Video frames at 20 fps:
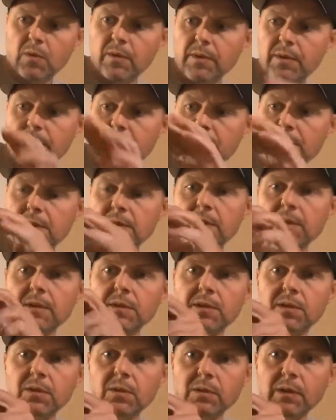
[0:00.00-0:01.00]
and then you can
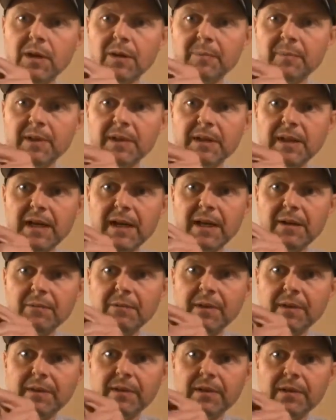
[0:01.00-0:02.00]
tilt up and down
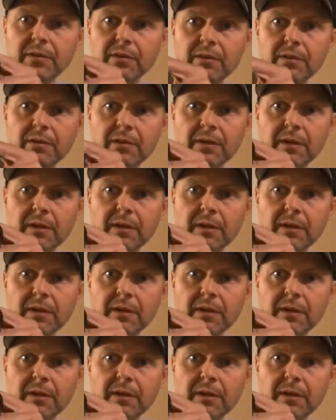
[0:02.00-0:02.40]
with this.